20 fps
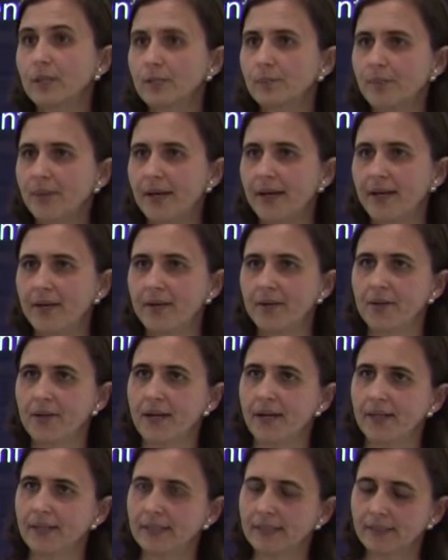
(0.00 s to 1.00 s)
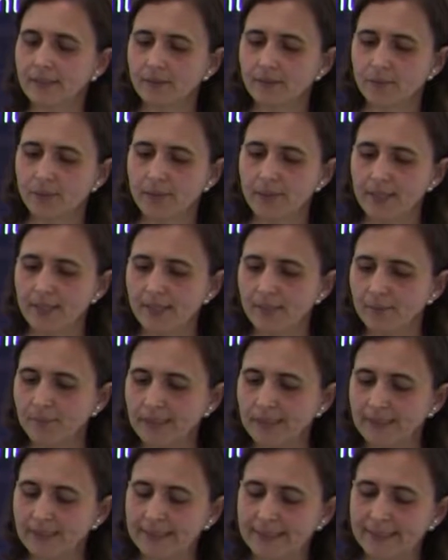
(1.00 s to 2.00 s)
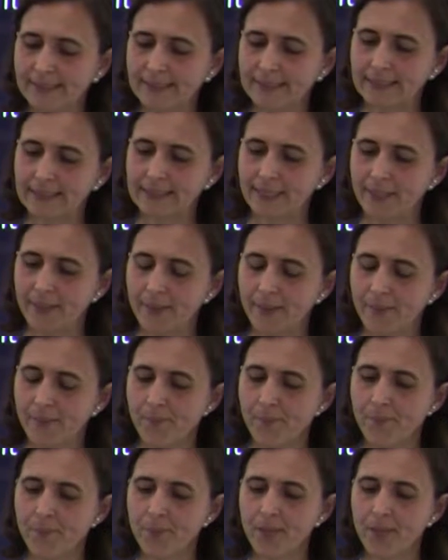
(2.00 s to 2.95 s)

word prior guided, what that means is um,